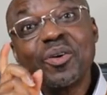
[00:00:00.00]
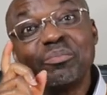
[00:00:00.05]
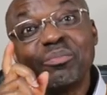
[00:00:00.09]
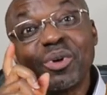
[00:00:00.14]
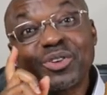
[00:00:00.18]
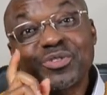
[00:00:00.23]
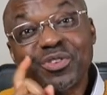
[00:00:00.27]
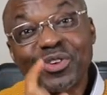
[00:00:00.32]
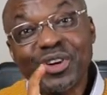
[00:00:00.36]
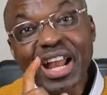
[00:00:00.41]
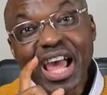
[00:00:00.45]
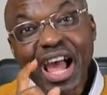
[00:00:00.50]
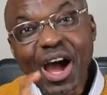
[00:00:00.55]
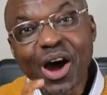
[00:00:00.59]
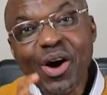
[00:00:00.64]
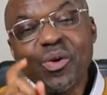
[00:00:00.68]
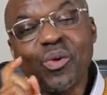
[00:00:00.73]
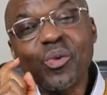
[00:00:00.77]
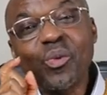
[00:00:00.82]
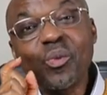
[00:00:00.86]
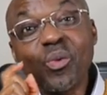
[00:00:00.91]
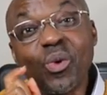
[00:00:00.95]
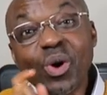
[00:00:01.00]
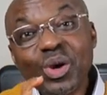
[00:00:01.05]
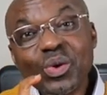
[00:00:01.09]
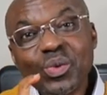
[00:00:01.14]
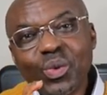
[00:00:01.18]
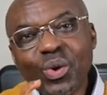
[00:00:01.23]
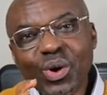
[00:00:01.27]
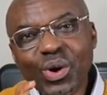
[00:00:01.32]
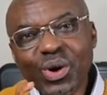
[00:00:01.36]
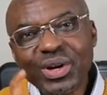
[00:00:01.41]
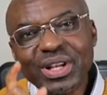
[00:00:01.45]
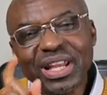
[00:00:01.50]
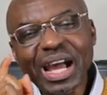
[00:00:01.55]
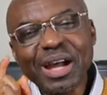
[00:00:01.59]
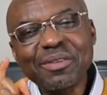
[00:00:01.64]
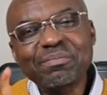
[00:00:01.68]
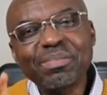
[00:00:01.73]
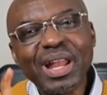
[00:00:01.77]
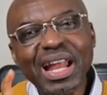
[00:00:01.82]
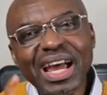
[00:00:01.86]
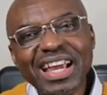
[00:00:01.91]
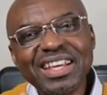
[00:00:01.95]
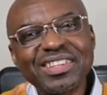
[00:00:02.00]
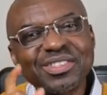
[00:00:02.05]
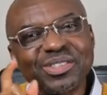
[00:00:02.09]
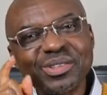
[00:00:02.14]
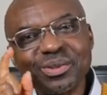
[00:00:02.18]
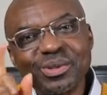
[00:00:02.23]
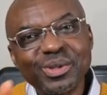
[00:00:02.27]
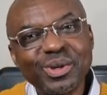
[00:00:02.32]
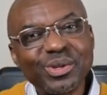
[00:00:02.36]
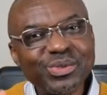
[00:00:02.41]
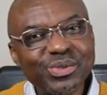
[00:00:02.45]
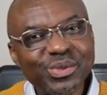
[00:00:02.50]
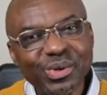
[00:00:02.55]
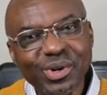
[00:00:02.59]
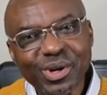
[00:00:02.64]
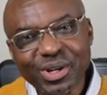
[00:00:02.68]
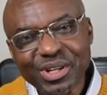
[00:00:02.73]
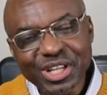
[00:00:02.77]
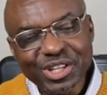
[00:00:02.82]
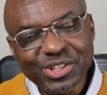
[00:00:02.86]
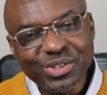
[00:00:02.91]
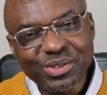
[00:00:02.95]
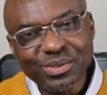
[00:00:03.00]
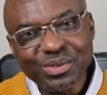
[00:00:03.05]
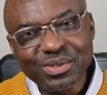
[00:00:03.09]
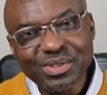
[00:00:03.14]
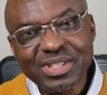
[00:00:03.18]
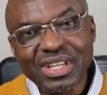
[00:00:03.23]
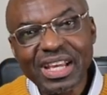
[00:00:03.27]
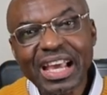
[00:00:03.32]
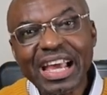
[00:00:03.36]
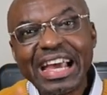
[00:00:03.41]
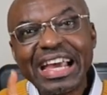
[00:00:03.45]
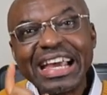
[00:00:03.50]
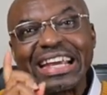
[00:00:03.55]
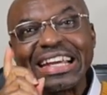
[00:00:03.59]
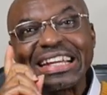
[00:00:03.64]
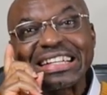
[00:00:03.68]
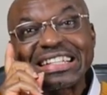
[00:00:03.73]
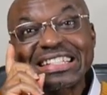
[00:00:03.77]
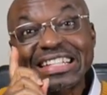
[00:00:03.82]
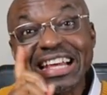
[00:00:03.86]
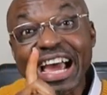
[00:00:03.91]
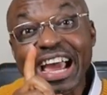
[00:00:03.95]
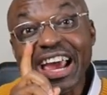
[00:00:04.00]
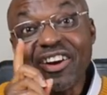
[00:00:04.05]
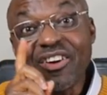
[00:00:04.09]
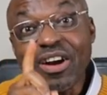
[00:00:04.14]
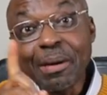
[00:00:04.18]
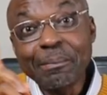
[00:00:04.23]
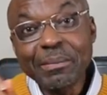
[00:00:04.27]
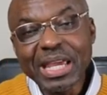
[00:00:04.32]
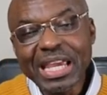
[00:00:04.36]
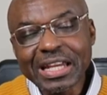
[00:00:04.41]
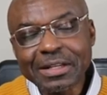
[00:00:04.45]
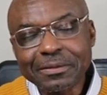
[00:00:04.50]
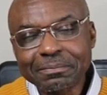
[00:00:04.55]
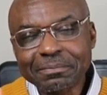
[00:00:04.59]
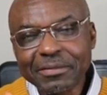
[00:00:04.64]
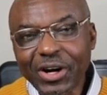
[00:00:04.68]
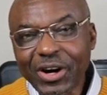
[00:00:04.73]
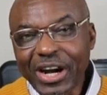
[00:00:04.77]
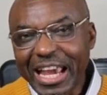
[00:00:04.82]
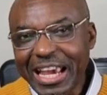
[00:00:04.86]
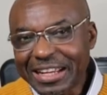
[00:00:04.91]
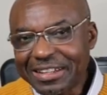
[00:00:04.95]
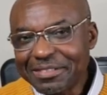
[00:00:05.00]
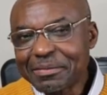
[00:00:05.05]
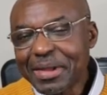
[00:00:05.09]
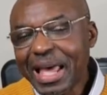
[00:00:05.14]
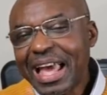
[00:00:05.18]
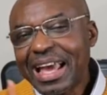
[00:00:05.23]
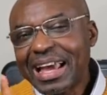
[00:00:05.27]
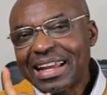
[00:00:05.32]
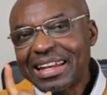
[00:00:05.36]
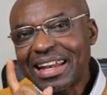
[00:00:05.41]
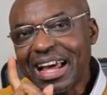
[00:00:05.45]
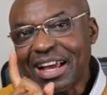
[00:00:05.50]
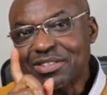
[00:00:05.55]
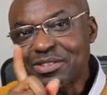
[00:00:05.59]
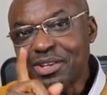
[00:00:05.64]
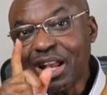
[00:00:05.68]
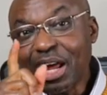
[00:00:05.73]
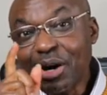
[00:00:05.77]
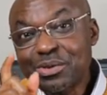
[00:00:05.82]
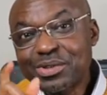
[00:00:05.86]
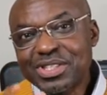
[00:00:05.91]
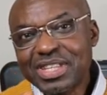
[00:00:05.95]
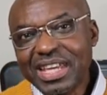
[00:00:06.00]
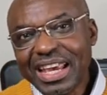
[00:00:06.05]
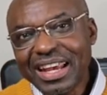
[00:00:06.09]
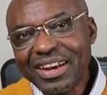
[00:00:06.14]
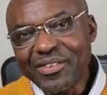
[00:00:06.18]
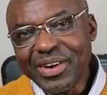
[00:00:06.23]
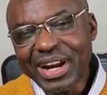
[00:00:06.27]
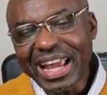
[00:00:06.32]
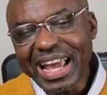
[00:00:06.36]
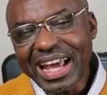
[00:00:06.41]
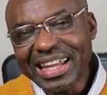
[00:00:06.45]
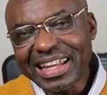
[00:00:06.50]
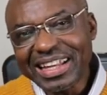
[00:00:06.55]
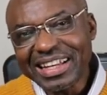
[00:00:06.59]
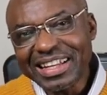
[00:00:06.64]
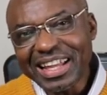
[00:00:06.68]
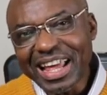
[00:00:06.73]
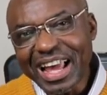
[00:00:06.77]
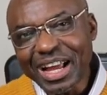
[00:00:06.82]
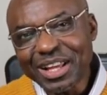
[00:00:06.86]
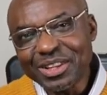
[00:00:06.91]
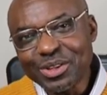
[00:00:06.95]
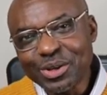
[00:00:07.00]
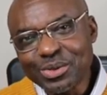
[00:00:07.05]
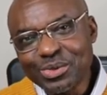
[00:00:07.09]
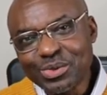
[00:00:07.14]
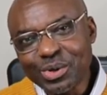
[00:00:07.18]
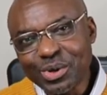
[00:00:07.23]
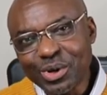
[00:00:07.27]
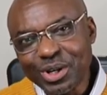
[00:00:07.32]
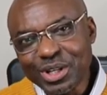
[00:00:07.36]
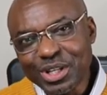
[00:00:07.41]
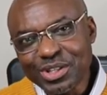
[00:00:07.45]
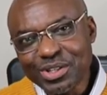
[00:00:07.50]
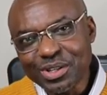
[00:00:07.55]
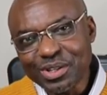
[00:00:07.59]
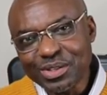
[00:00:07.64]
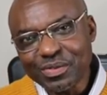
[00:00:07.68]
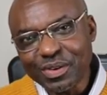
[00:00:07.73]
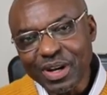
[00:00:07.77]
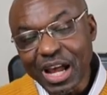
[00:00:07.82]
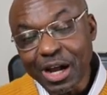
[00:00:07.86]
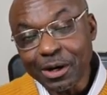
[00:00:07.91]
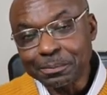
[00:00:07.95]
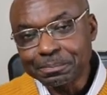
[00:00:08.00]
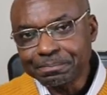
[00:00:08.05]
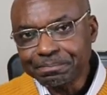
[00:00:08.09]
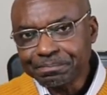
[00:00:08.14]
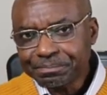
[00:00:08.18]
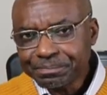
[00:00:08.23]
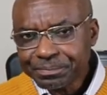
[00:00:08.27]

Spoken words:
But for now, one word applies to those two conditions: tyramine. Okay, that's all I will say regarding those two conditions for now.